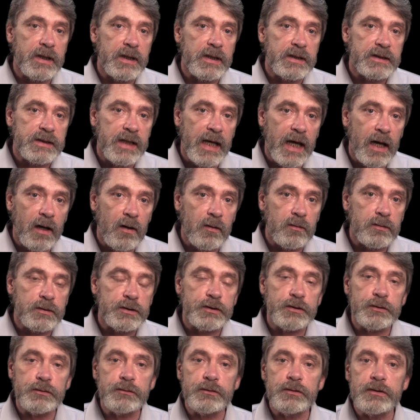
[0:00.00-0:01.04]
this out
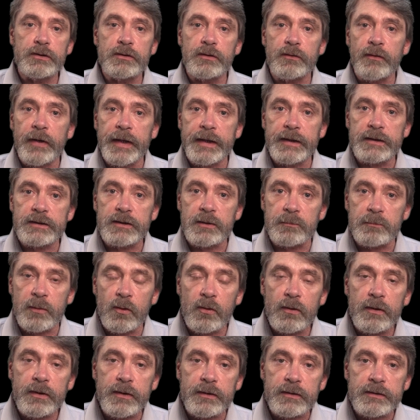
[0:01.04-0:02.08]
to Ukraine
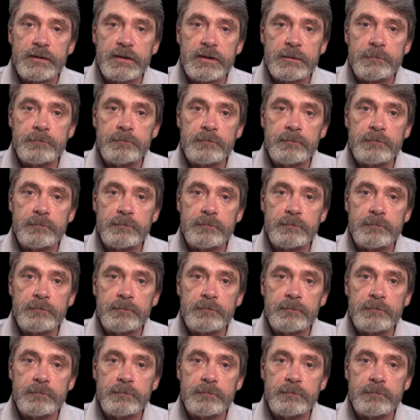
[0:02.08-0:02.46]
supporters